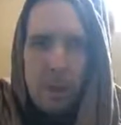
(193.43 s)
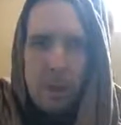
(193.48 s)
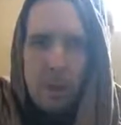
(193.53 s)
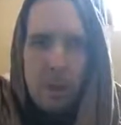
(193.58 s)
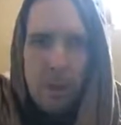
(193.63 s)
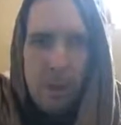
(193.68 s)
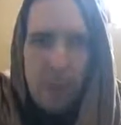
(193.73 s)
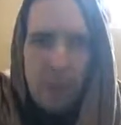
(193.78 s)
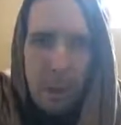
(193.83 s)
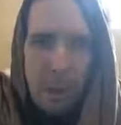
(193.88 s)

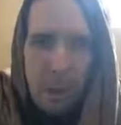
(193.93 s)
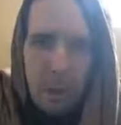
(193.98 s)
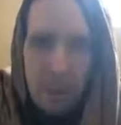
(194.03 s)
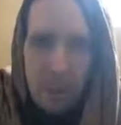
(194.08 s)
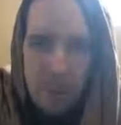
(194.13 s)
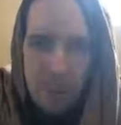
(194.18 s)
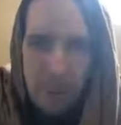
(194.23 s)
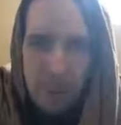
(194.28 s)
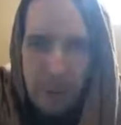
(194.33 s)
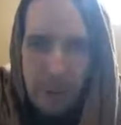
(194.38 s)
pertaining
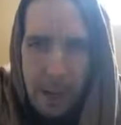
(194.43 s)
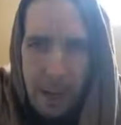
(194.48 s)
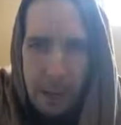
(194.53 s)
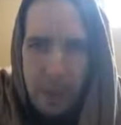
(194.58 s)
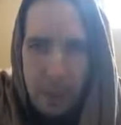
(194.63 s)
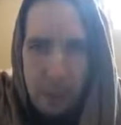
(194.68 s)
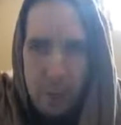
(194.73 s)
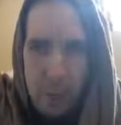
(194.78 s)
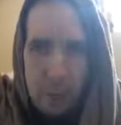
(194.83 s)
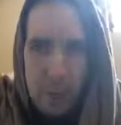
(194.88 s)
to the
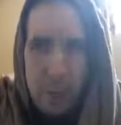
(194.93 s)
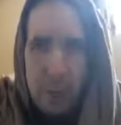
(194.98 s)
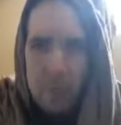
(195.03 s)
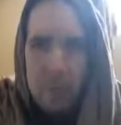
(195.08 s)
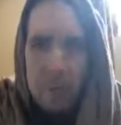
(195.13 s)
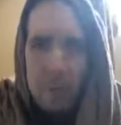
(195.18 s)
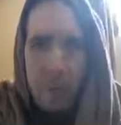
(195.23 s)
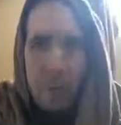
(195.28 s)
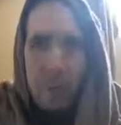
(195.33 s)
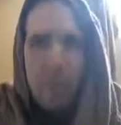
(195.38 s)
natural
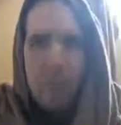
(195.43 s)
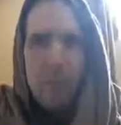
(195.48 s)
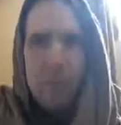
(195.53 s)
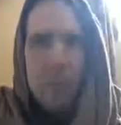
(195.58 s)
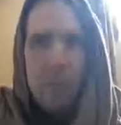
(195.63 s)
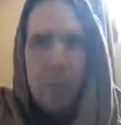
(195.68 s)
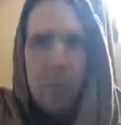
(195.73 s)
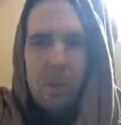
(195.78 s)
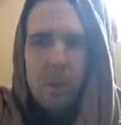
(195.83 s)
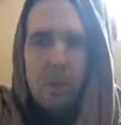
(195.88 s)

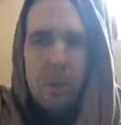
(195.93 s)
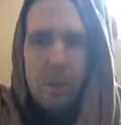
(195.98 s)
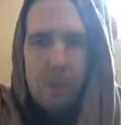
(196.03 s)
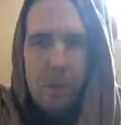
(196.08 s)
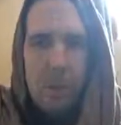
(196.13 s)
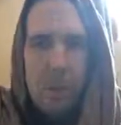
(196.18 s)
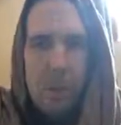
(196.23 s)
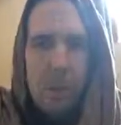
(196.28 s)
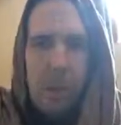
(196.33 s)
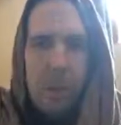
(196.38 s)
disturbances
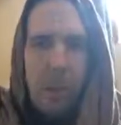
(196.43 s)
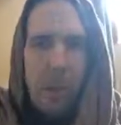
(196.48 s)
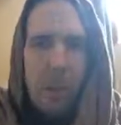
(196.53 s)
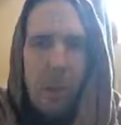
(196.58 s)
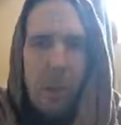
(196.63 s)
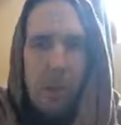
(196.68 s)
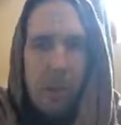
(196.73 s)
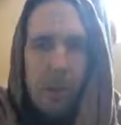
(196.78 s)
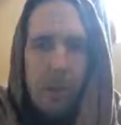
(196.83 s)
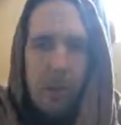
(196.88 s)

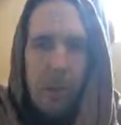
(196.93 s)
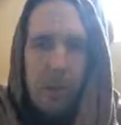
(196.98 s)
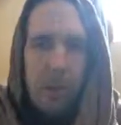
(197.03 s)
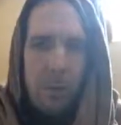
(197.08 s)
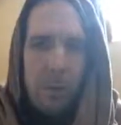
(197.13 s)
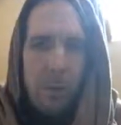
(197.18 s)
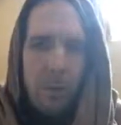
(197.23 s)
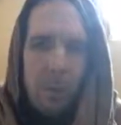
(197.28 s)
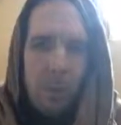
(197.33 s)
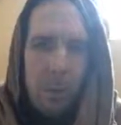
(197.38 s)
and
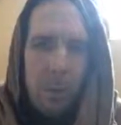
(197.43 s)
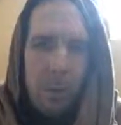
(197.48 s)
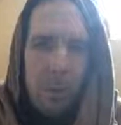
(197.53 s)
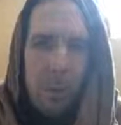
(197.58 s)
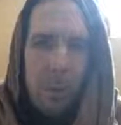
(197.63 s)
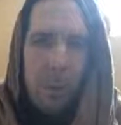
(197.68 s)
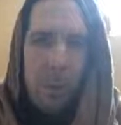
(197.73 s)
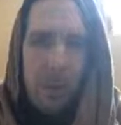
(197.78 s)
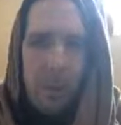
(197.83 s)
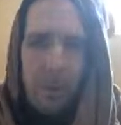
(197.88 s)
relation with
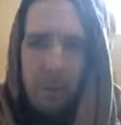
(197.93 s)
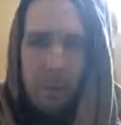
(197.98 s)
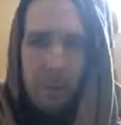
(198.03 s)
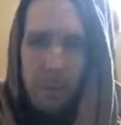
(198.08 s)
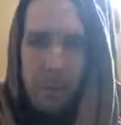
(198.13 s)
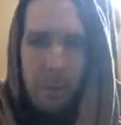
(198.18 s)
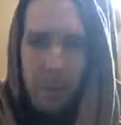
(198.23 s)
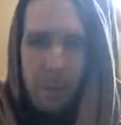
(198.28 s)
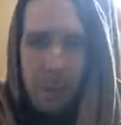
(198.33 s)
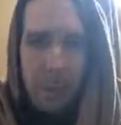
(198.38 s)
other
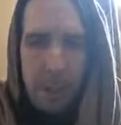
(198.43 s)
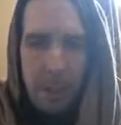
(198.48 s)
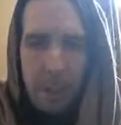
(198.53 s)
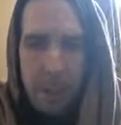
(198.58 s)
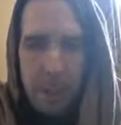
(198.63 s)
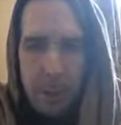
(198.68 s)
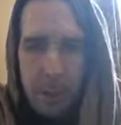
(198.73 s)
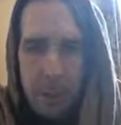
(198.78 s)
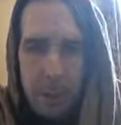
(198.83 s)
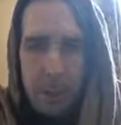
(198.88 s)
living
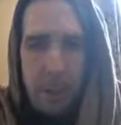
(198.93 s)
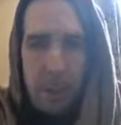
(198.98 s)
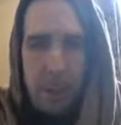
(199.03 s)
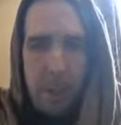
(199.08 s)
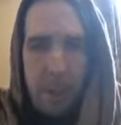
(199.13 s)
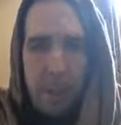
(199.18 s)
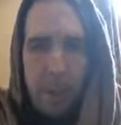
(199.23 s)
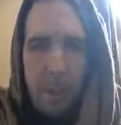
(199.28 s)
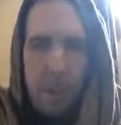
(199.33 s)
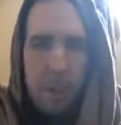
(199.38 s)
beings.
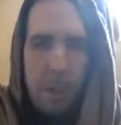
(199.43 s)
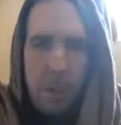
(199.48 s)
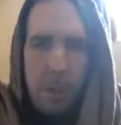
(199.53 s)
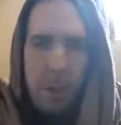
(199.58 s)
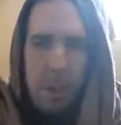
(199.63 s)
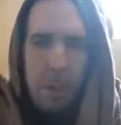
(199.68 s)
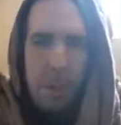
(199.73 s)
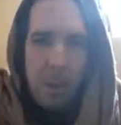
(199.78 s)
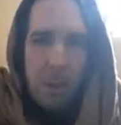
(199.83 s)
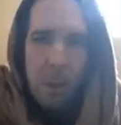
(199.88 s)

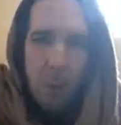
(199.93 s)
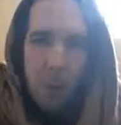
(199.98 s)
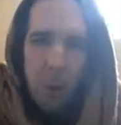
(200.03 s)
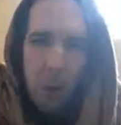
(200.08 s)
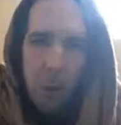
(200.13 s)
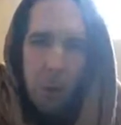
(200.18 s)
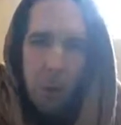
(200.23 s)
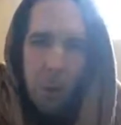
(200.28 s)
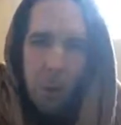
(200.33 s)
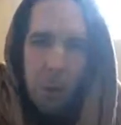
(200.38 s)
The
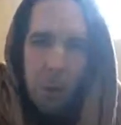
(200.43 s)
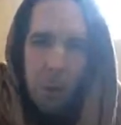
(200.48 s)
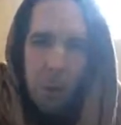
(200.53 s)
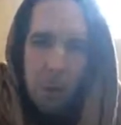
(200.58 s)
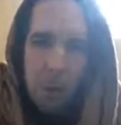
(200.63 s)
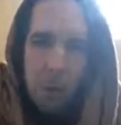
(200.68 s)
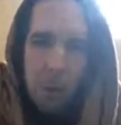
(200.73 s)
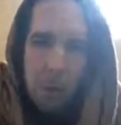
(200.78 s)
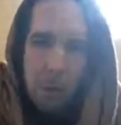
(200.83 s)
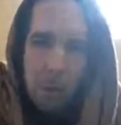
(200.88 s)
whole
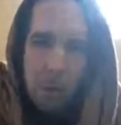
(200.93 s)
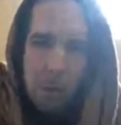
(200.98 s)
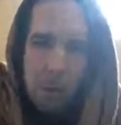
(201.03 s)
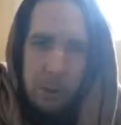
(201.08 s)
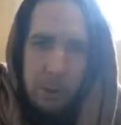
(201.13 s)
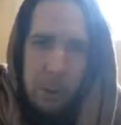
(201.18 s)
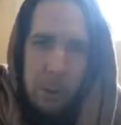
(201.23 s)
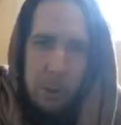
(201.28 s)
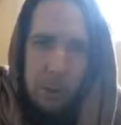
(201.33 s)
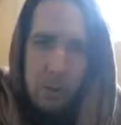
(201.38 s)
world
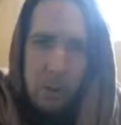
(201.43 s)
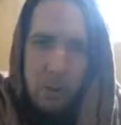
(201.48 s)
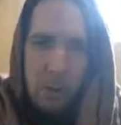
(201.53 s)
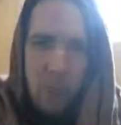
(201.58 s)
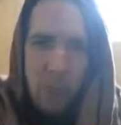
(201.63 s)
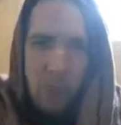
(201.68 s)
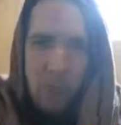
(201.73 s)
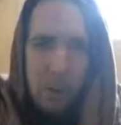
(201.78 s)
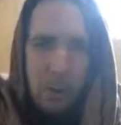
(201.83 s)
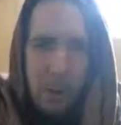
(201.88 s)
is
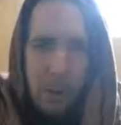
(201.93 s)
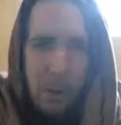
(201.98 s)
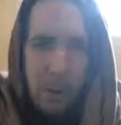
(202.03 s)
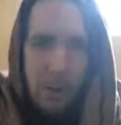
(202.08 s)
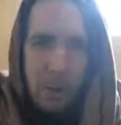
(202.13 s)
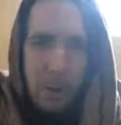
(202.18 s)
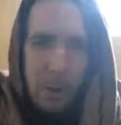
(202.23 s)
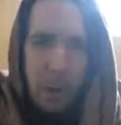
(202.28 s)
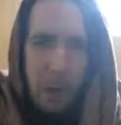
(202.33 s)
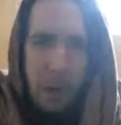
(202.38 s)
struggling
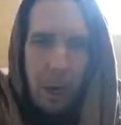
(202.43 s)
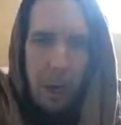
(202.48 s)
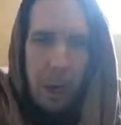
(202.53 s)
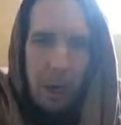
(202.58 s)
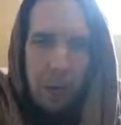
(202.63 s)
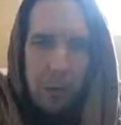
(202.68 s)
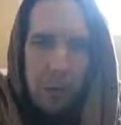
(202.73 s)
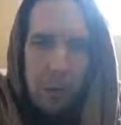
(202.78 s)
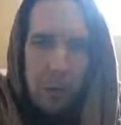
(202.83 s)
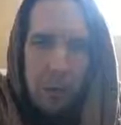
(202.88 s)
very
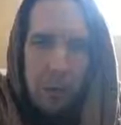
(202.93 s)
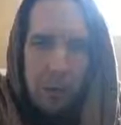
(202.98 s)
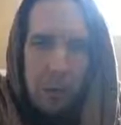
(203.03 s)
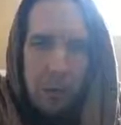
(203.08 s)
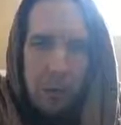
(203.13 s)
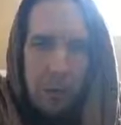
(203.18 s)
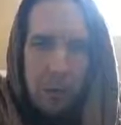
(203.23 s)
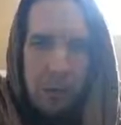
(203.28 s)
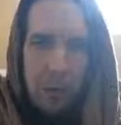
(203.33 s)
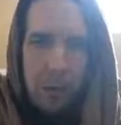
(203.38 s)
hard to
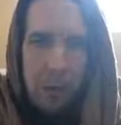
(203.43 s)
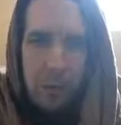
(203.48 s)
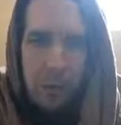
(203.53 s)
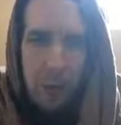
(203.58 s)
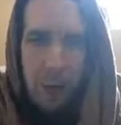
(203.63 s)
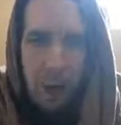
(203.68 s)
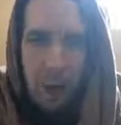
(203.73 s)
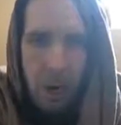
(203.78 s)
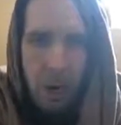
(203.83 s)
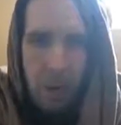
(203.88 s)
exist
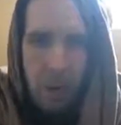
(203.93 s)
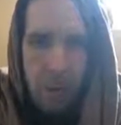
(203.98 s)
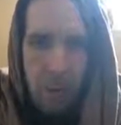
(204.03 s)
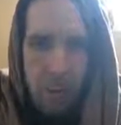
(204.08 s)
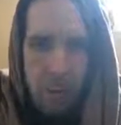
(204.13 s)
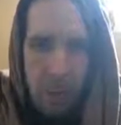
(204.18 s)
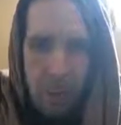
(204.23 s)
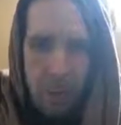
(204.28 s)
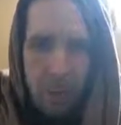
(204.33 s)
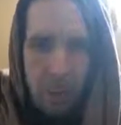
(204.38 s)
out
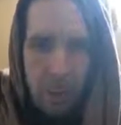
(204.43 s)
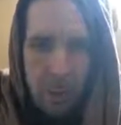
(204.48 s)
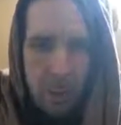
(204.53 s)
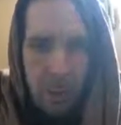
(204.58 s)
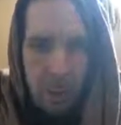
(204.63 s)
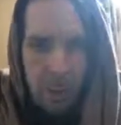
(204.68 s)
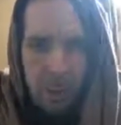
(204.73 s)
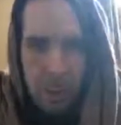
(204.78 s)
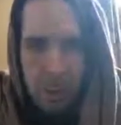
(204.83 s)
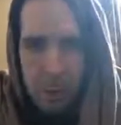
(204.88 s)
of these
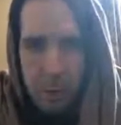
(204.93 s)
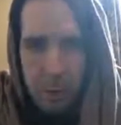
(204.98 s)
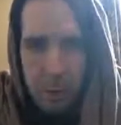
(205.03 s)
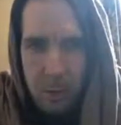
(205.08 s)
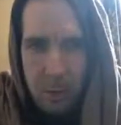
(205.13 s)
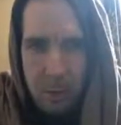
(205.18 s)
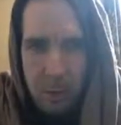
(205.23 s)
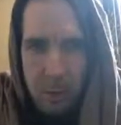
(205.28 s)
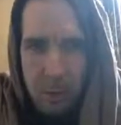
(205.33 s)
miseries,